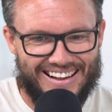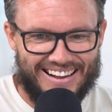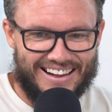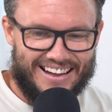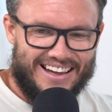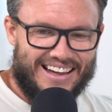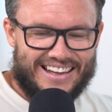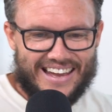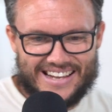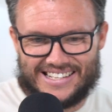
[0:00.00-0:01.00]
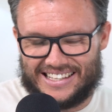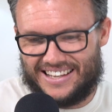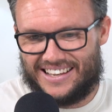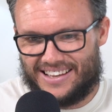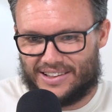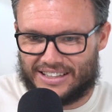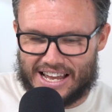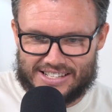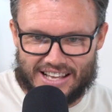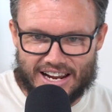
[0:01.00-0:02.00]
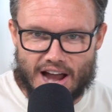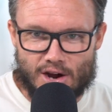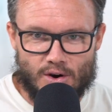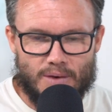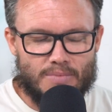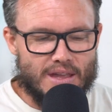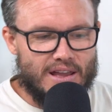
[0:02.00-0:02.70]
Yes, less than a conqueror.